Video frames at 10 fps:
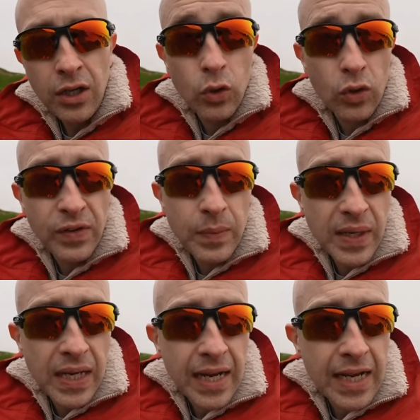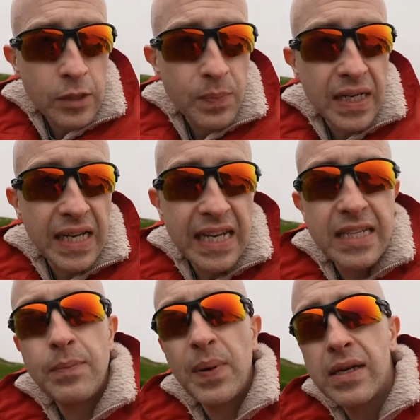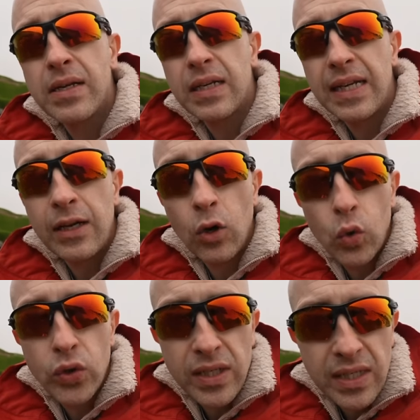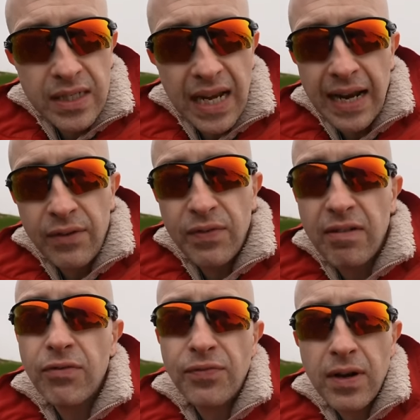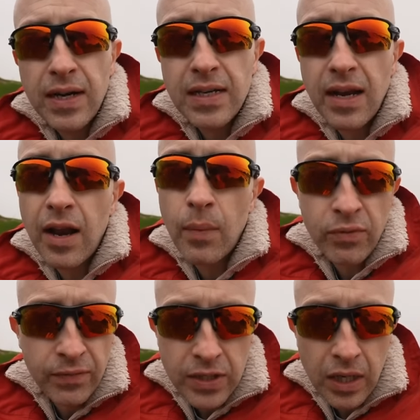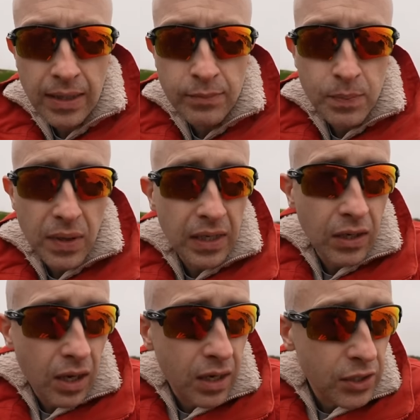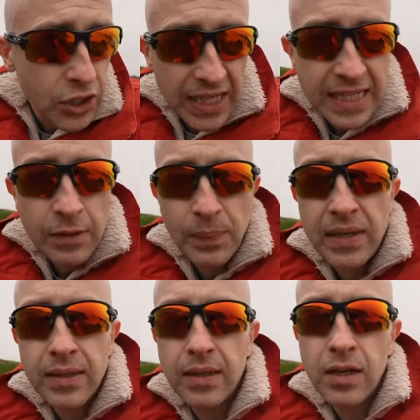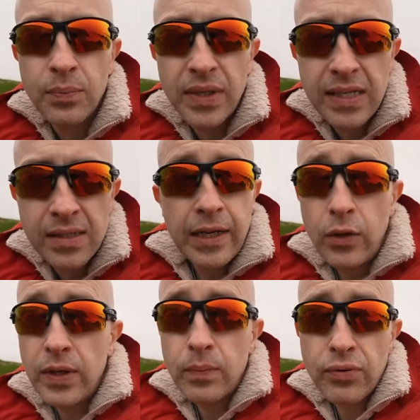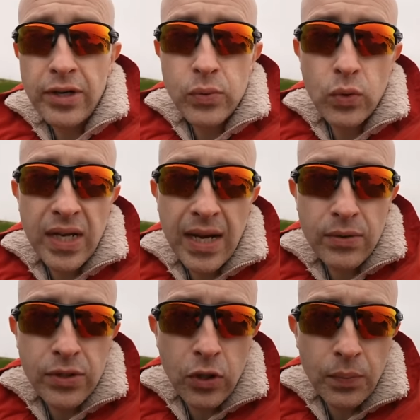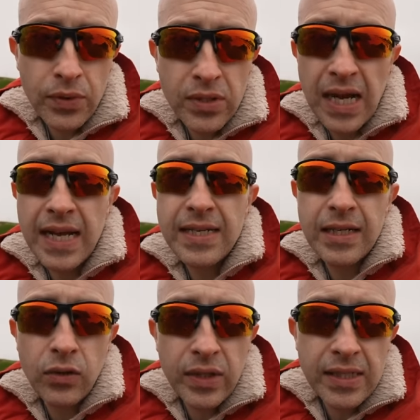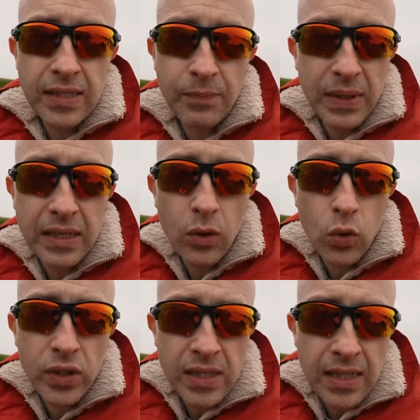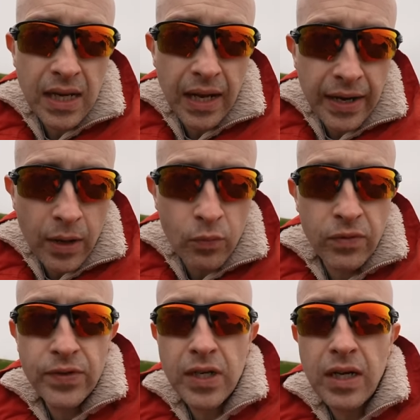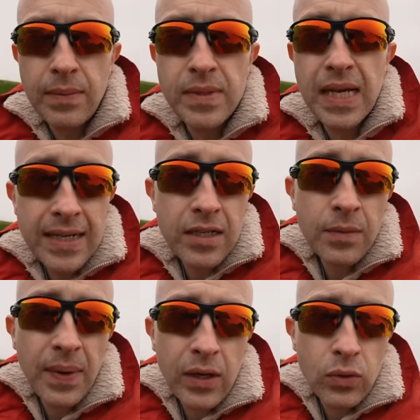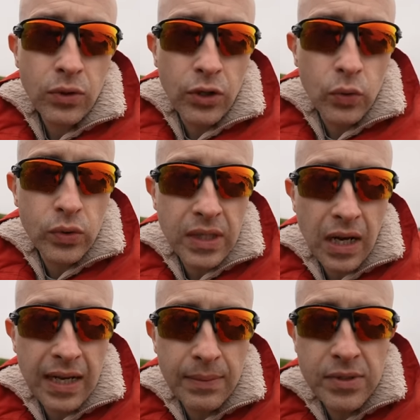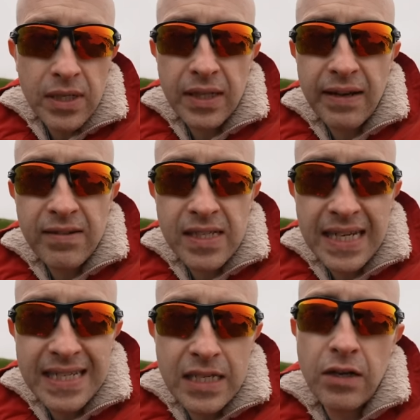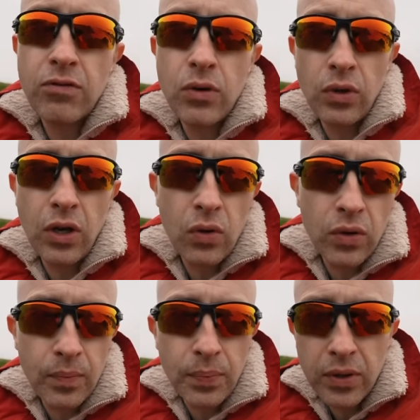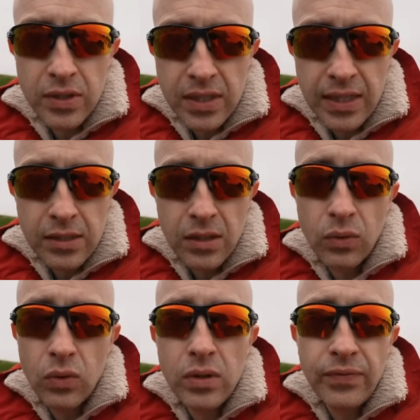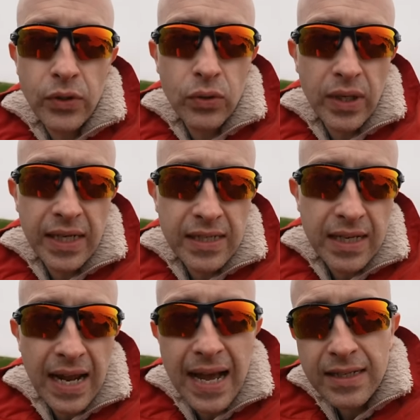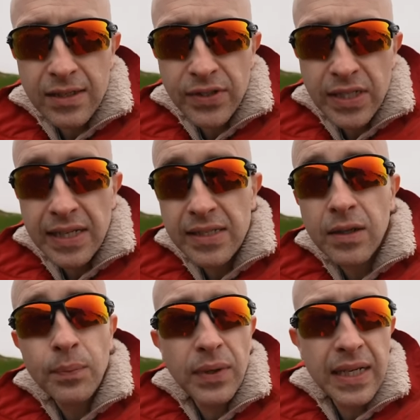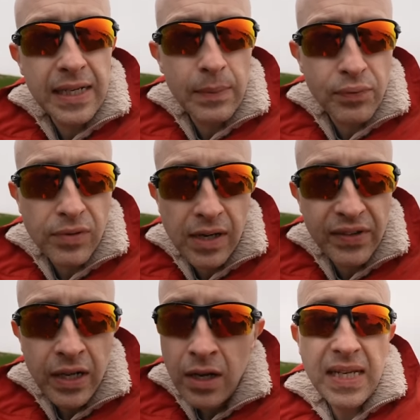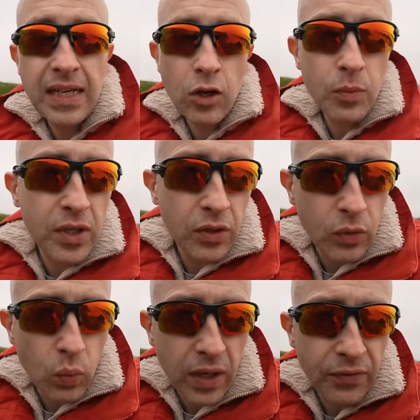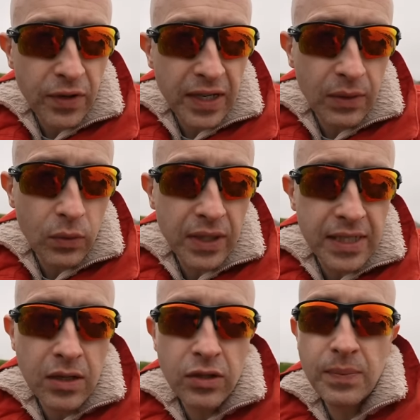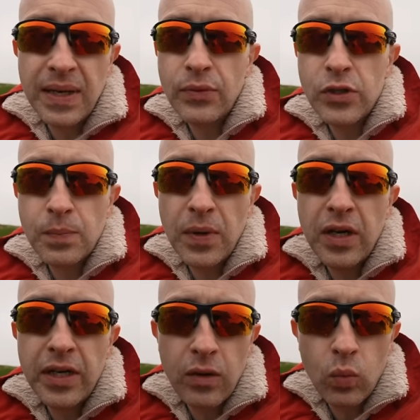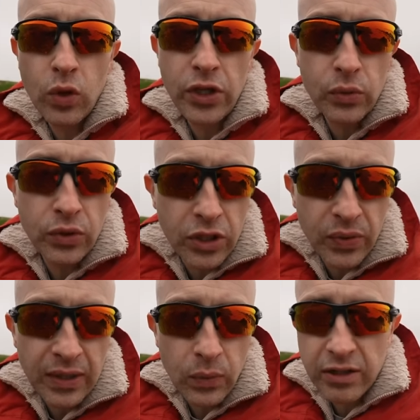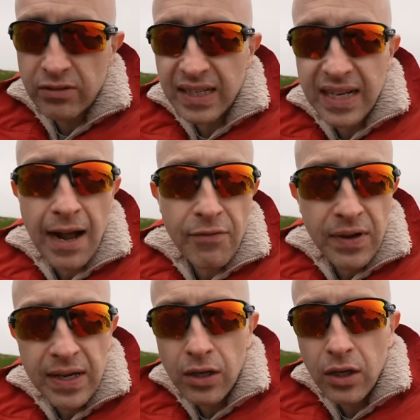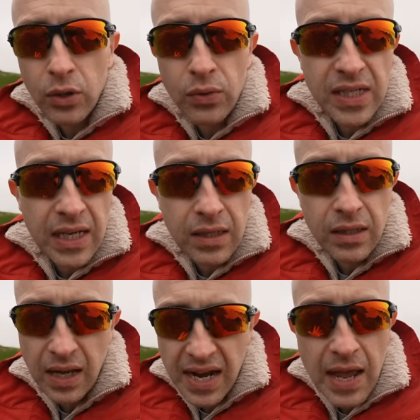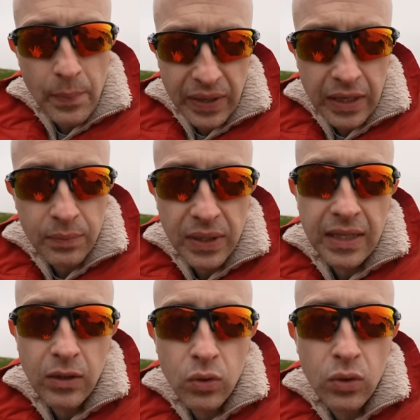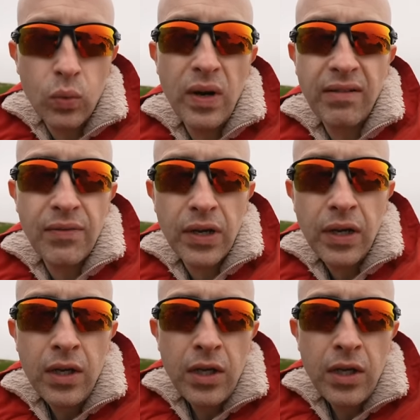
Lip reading: NordVPN has been independently audited and verified a number of times by large independent companies, including PricewaterhouseCoopers and Deloitte. They've been audited a number of times and upheld Nord's claims that there is a zero log policy. So all of your internet activity is completely private, meaning nobody on the Wi-Fi network is going to be able to spy on what you're doing, whether you're in a cafe, a hotel, an Airbnb, or wherever.